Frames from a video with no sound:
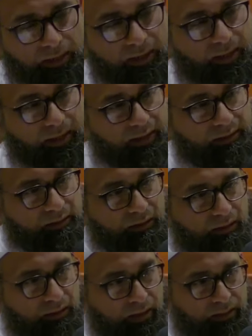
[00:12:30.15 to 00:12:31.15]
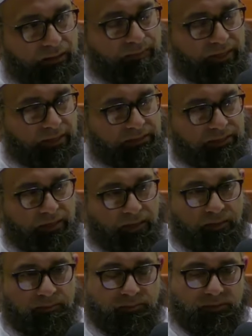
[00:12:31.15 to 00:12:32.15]
and Adam alayhi
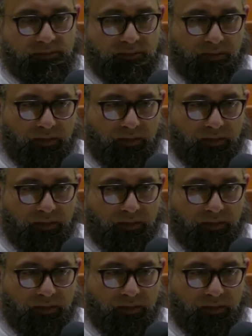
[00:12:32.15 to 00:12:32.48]
salam's